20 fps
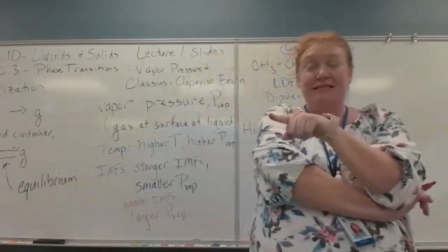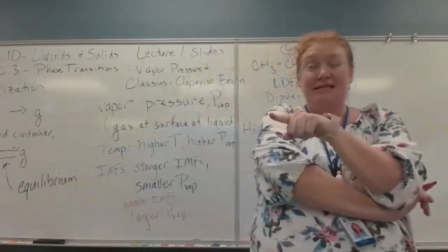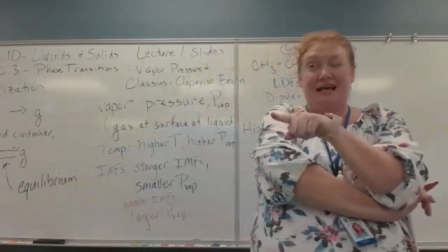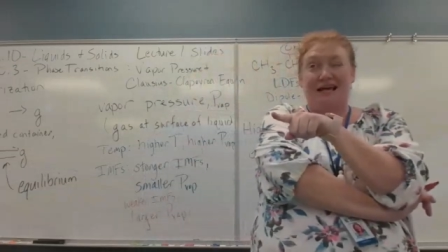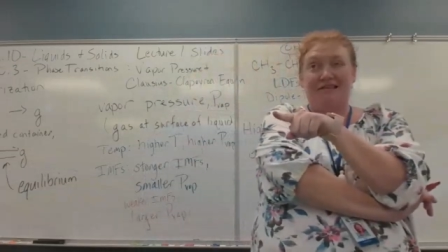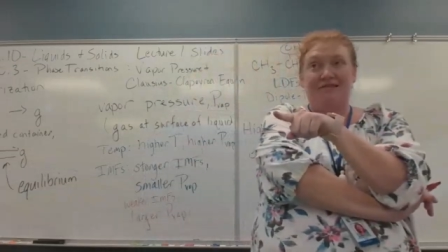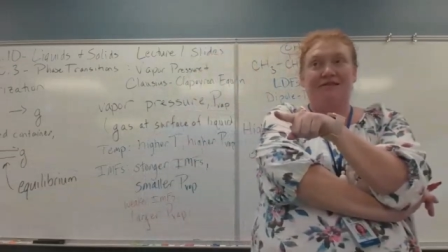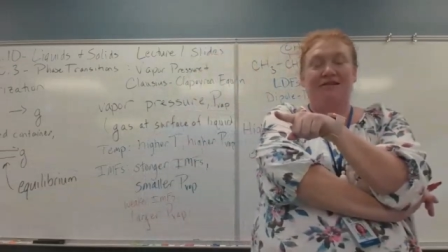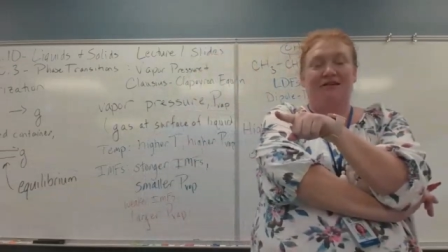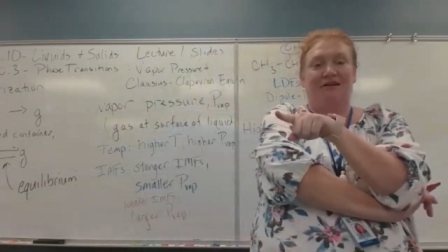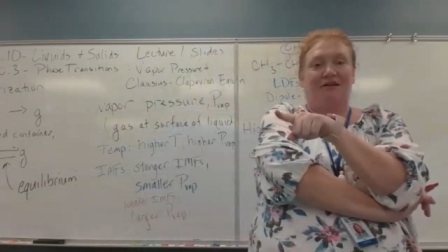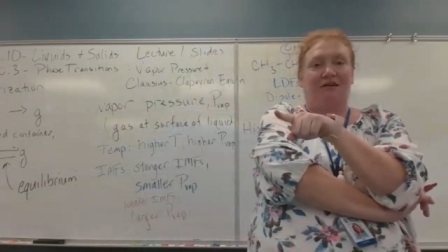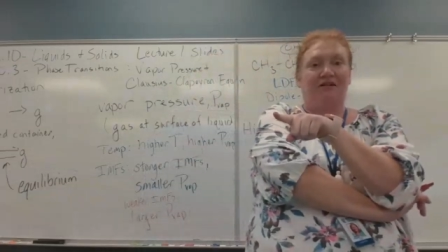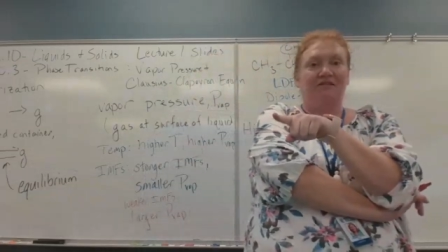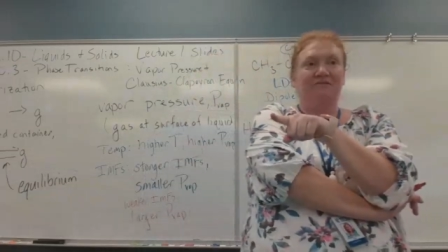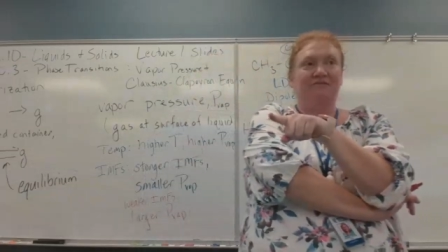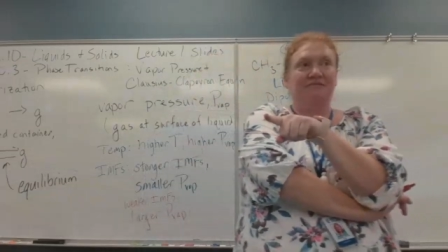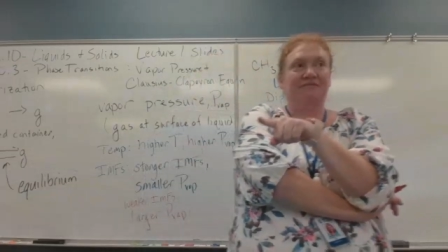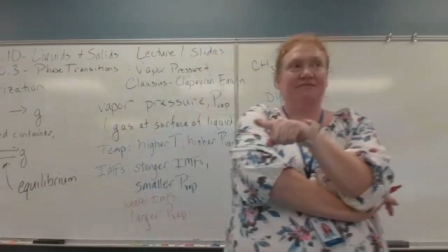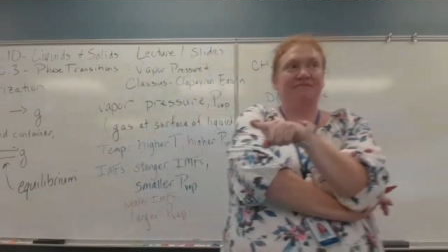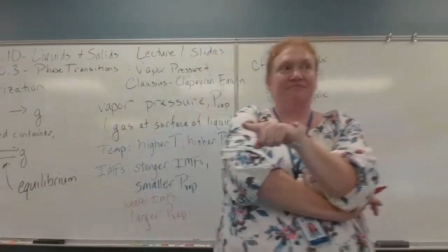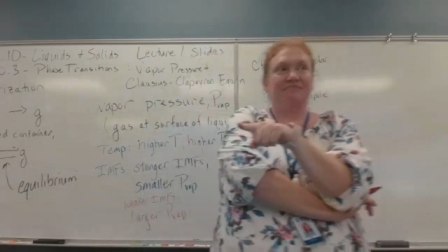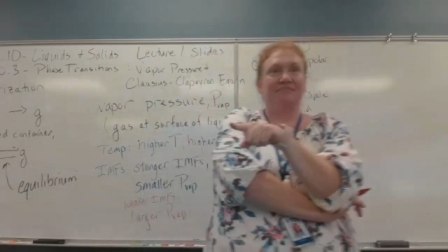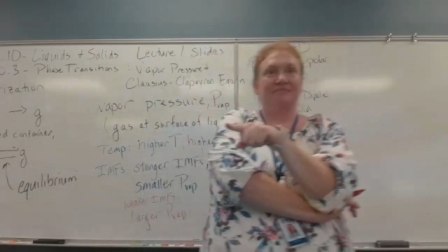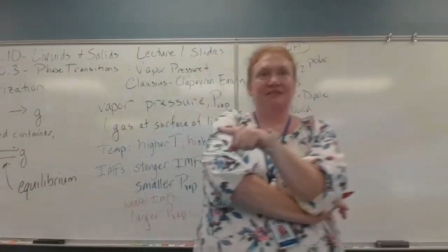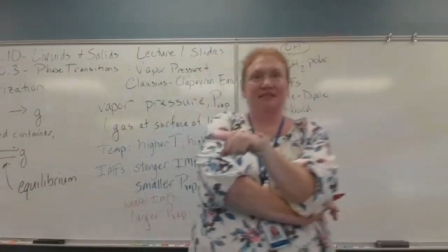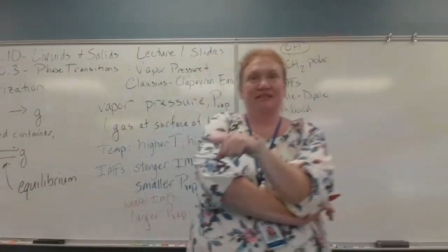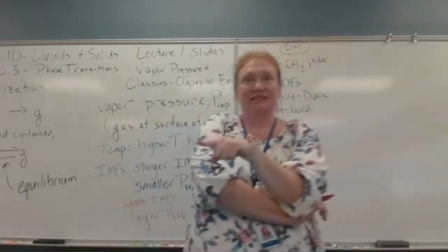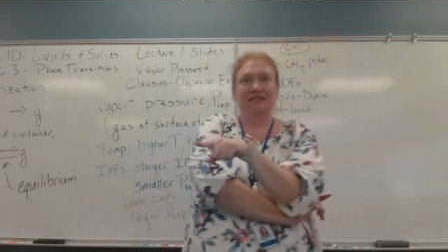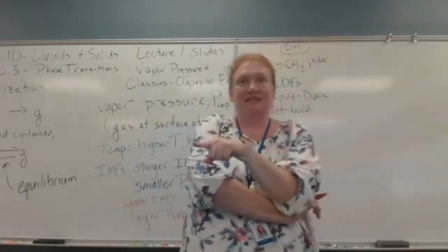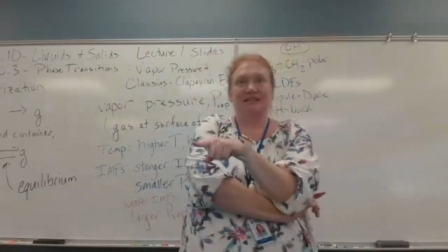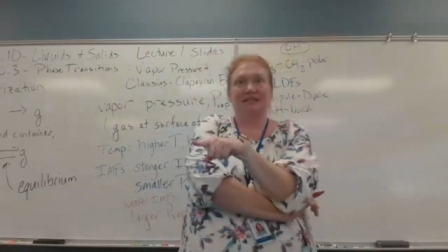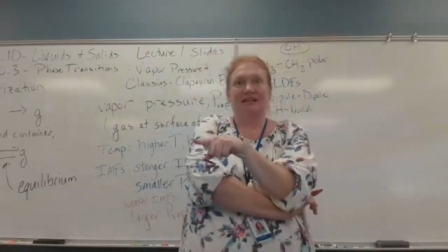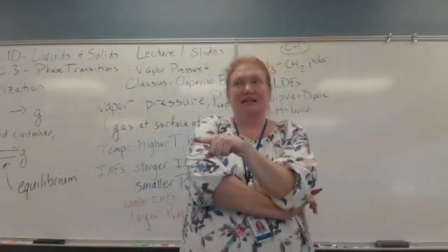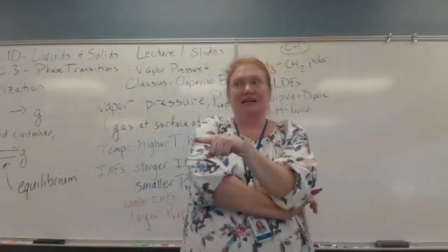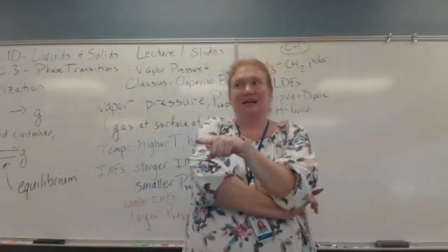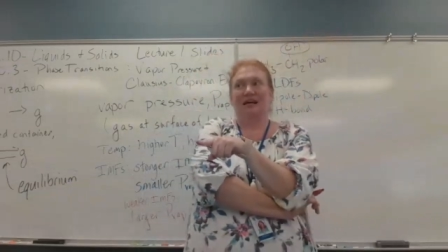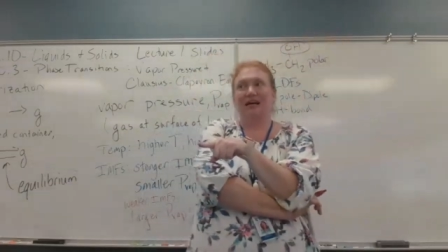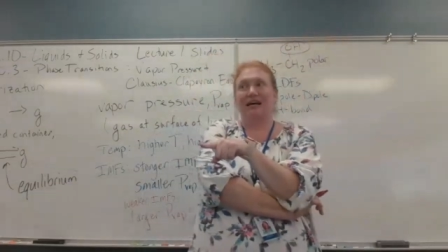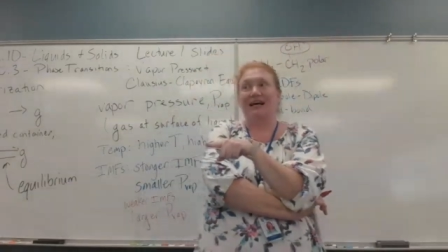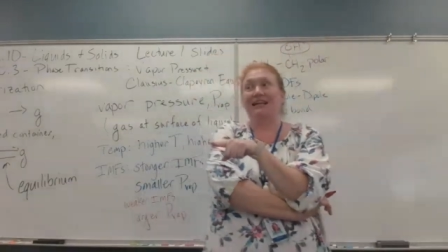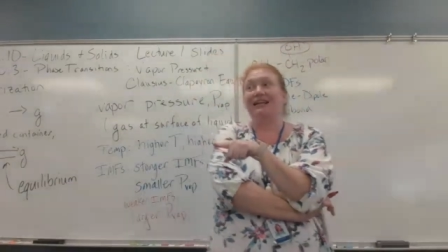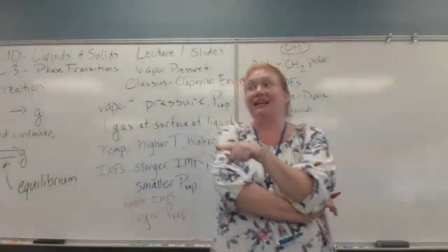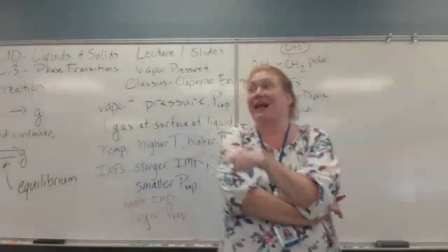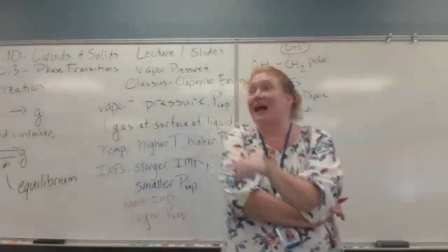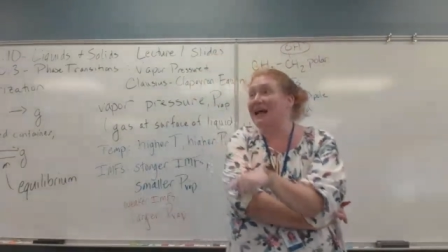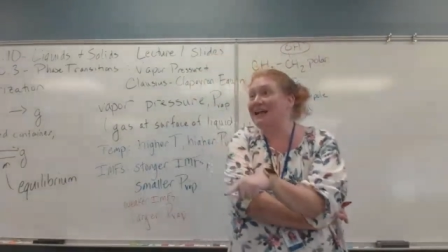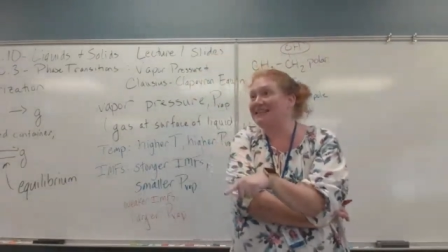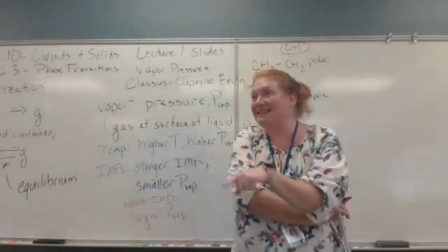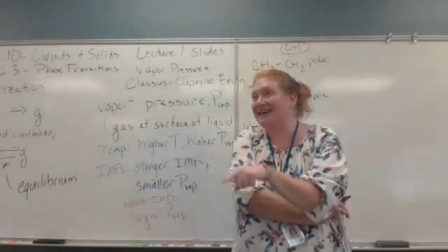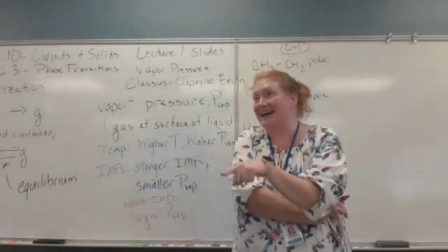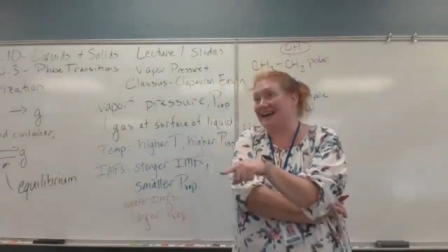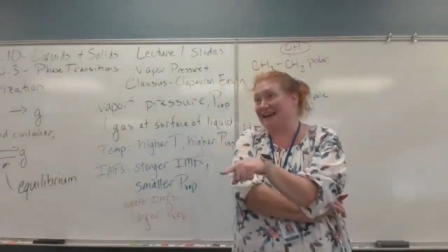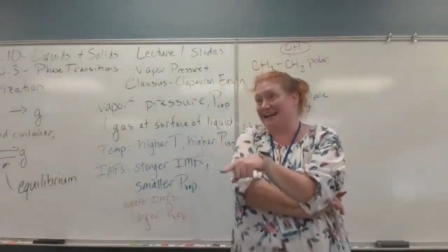Loretta says ethanol. I